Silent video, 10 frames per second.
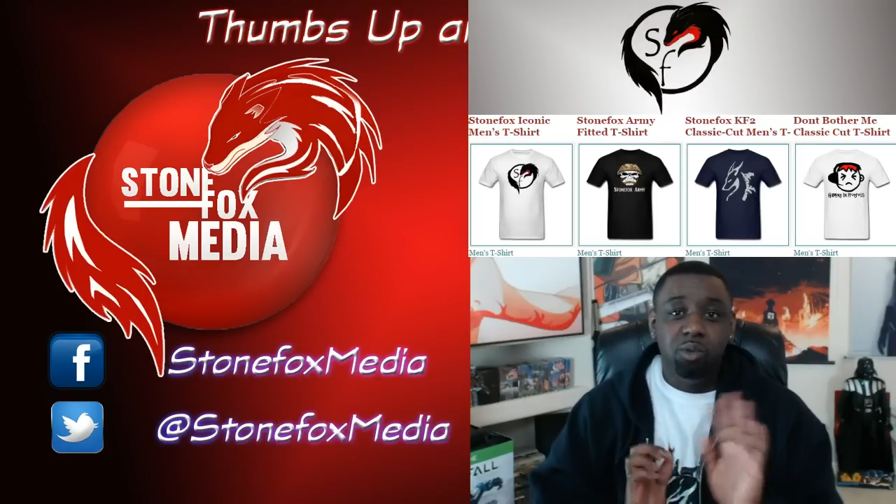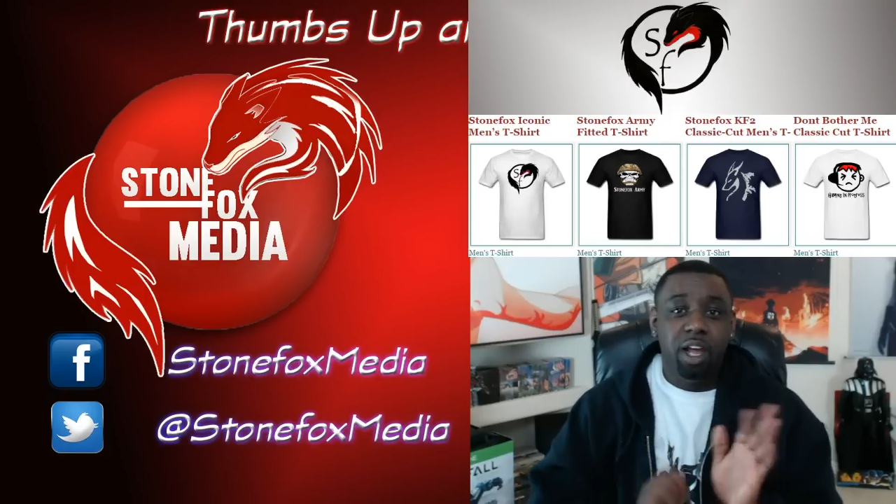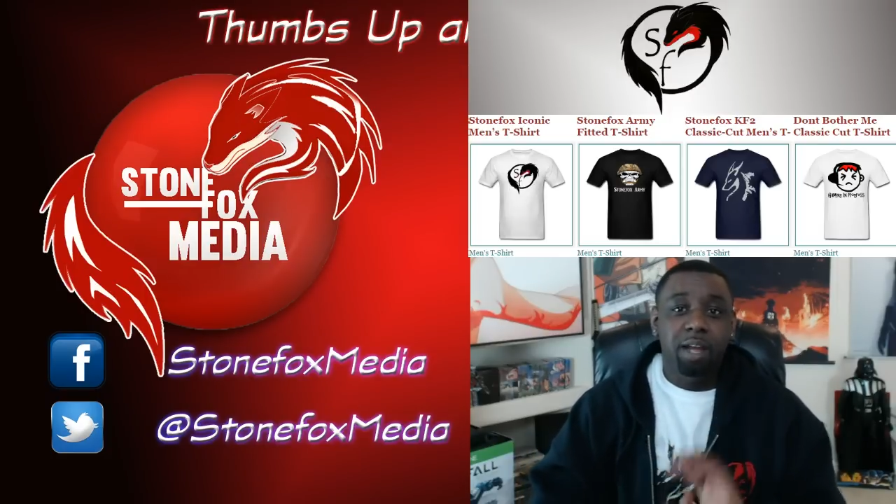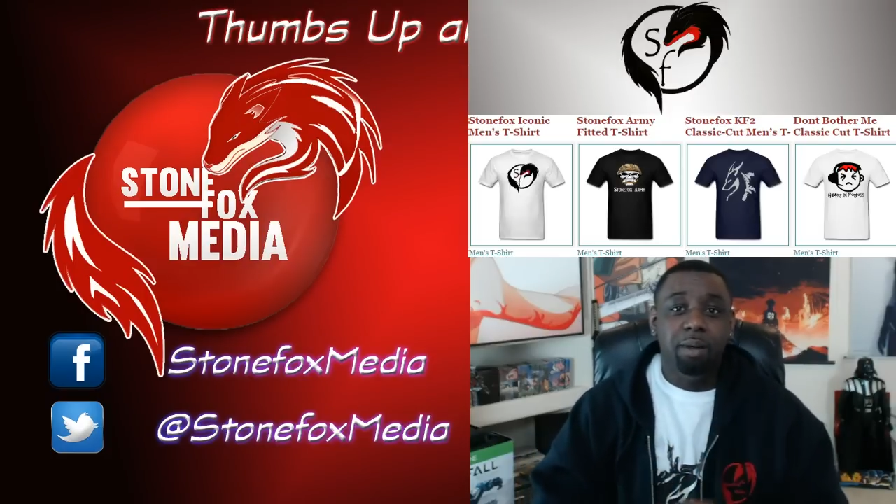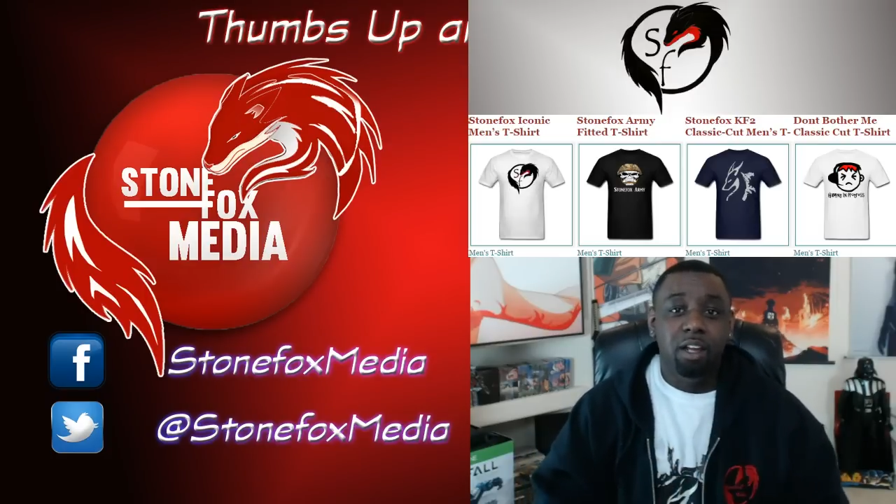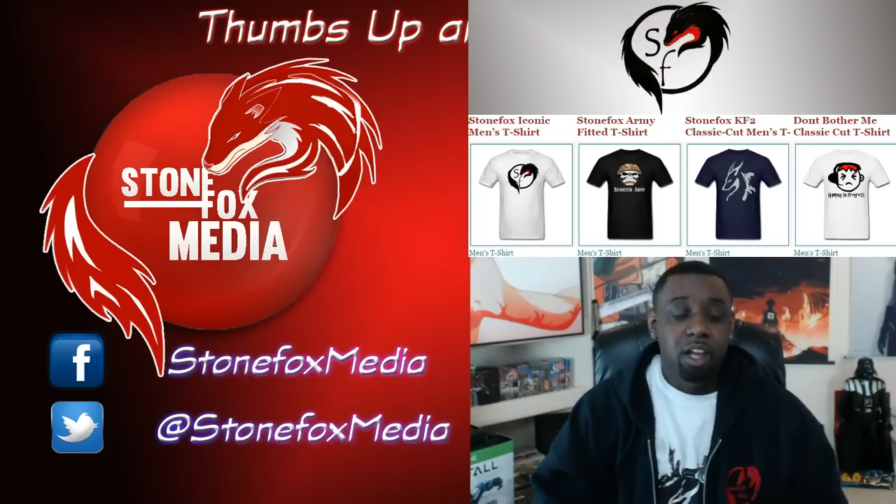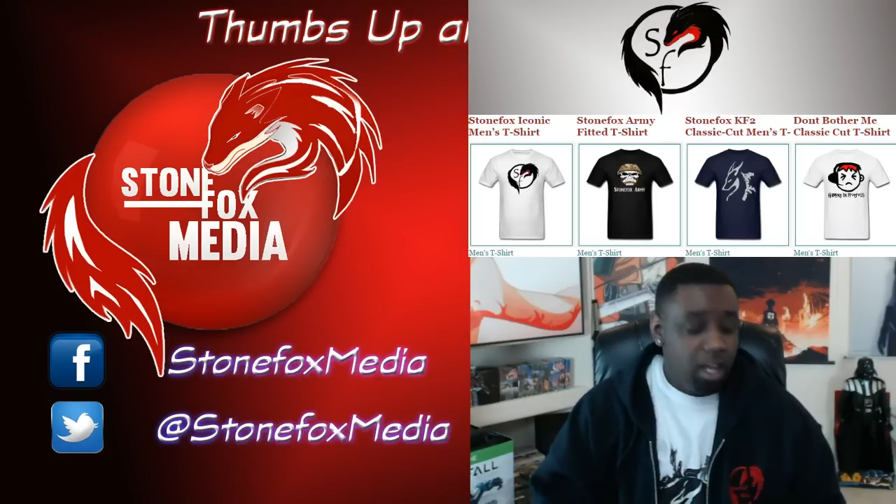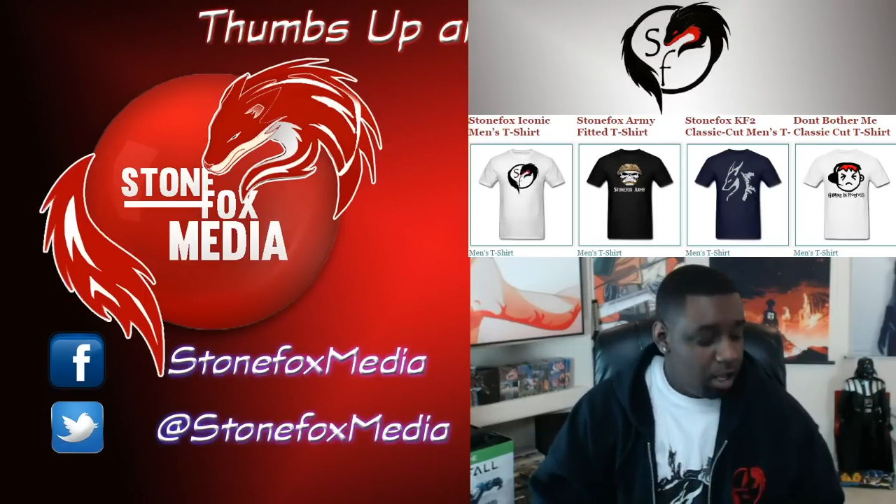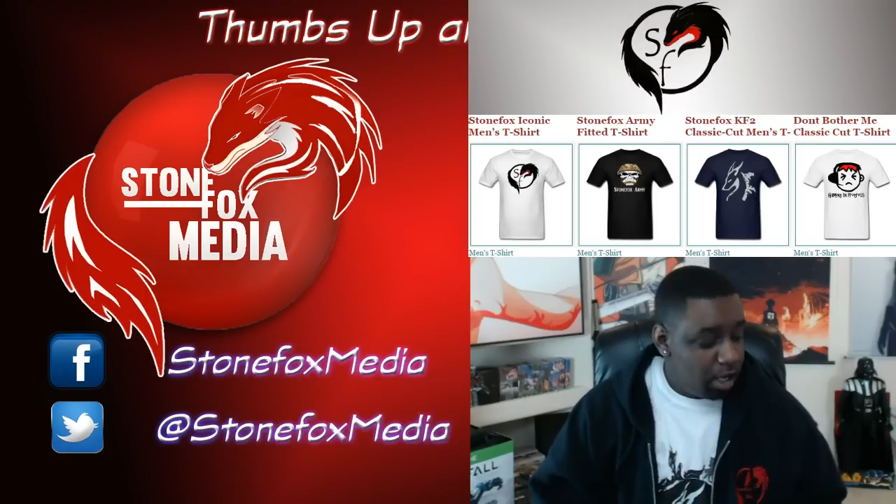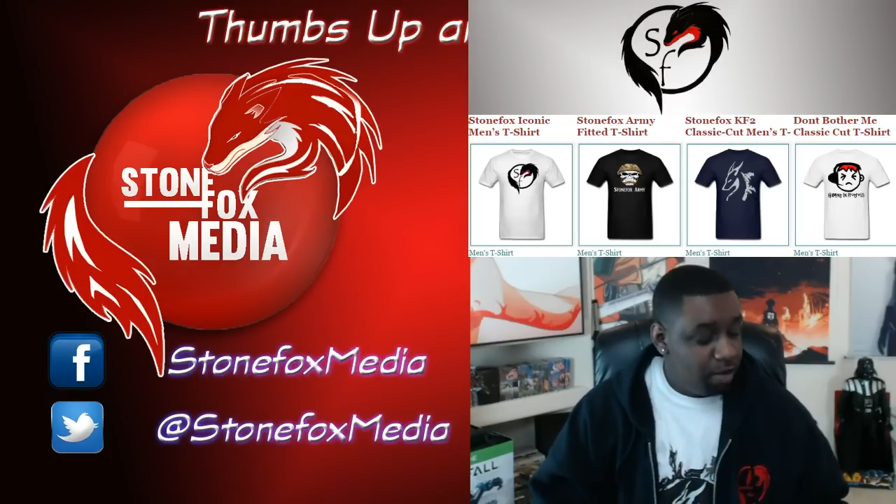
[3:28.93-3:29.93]
you name it.
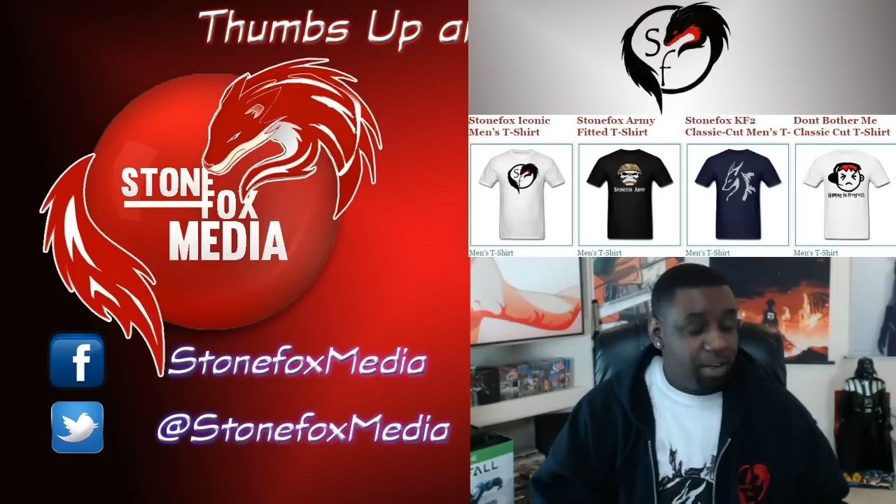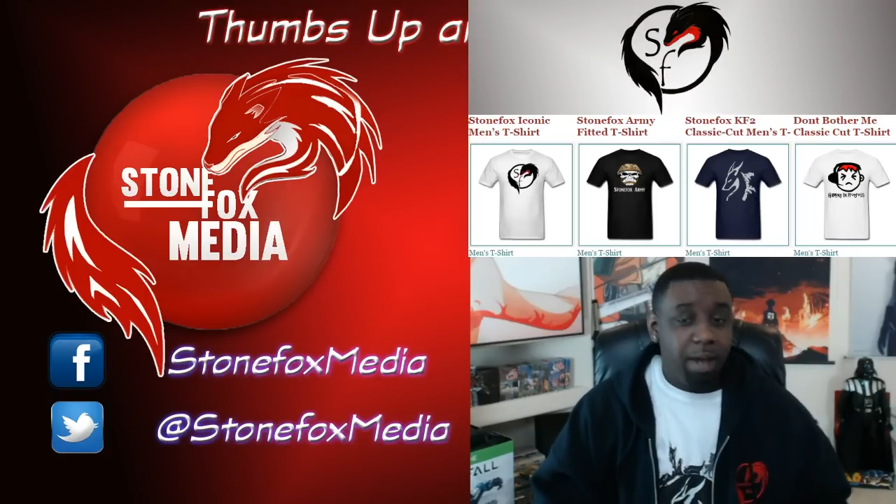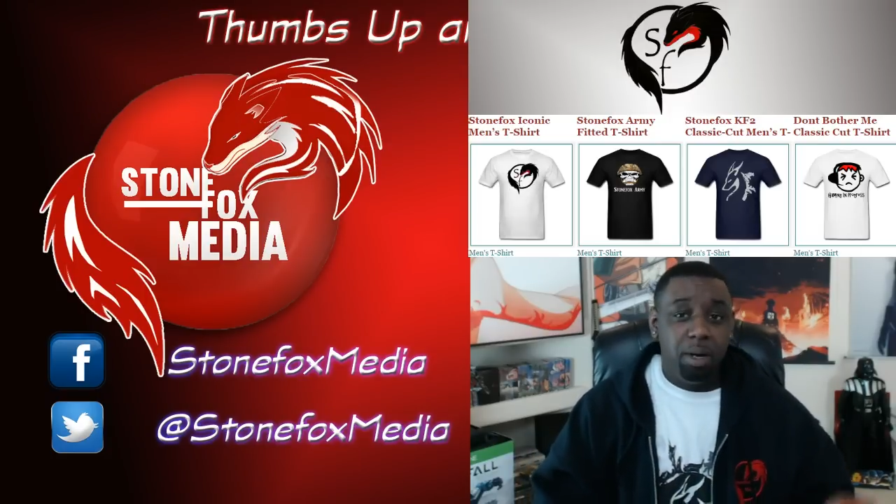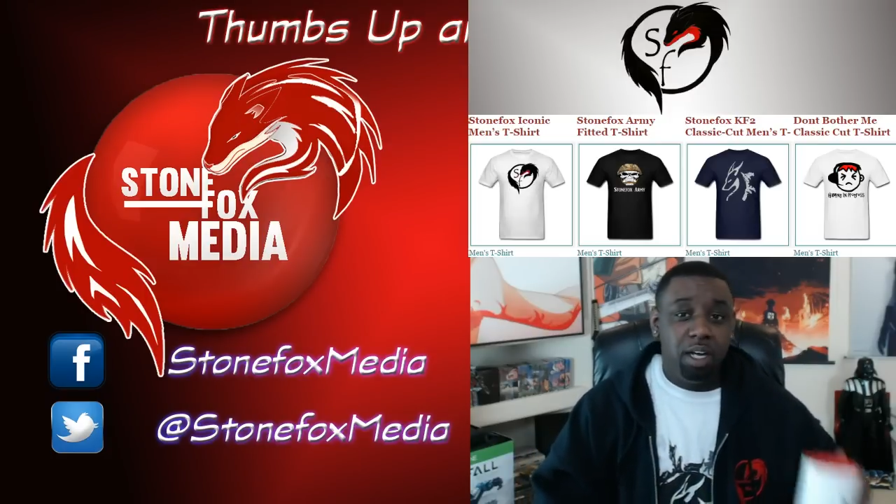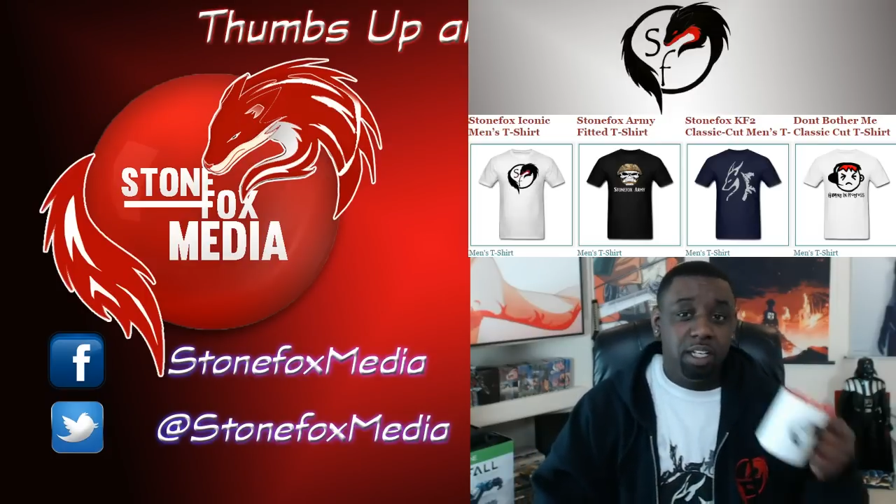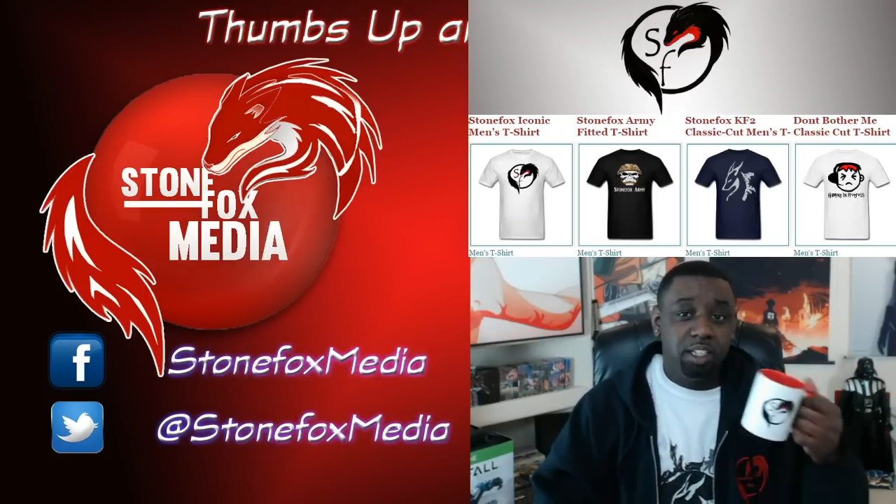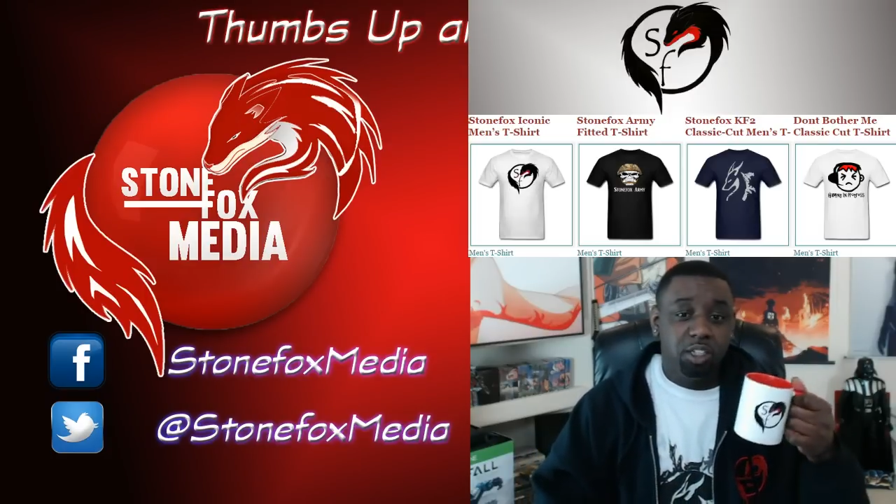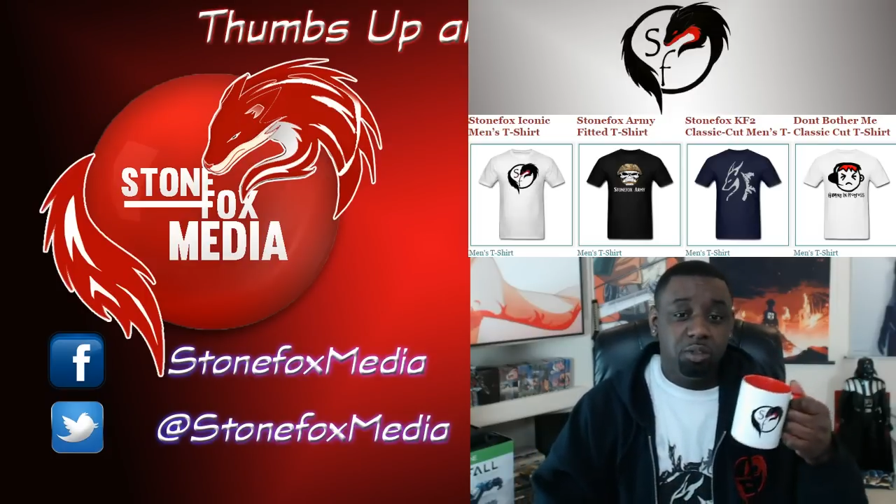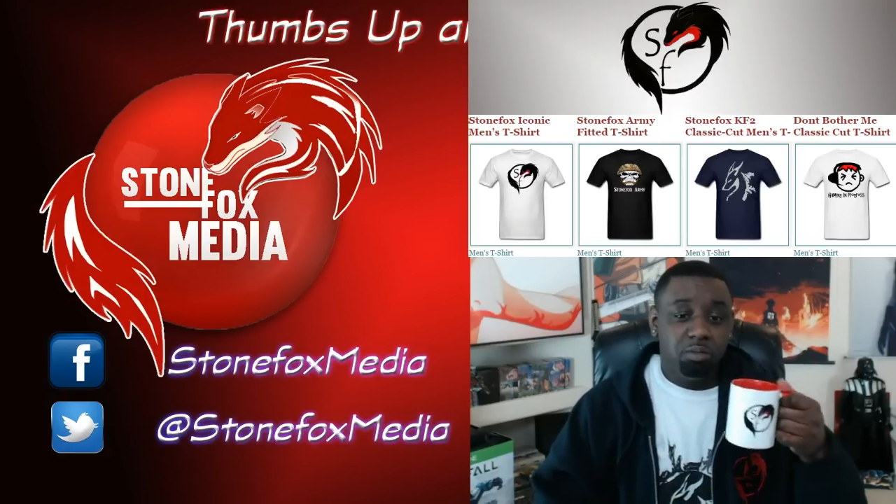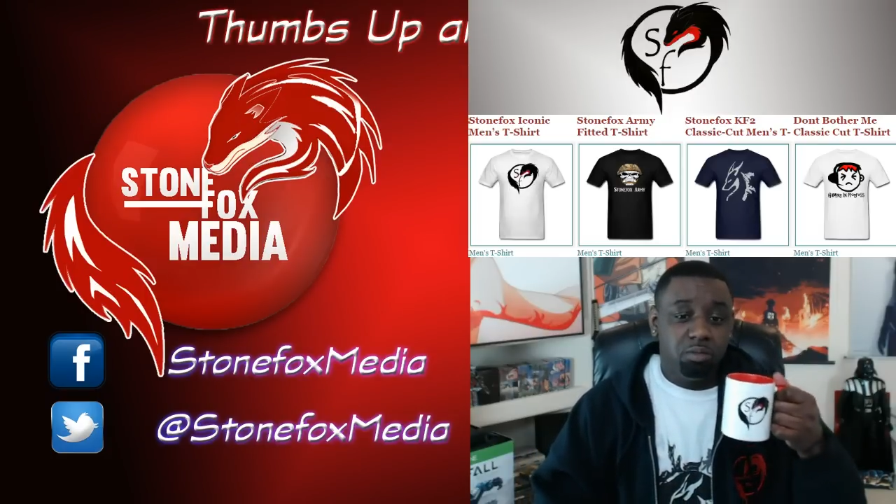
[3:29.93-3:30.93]
Uh, even got mugs.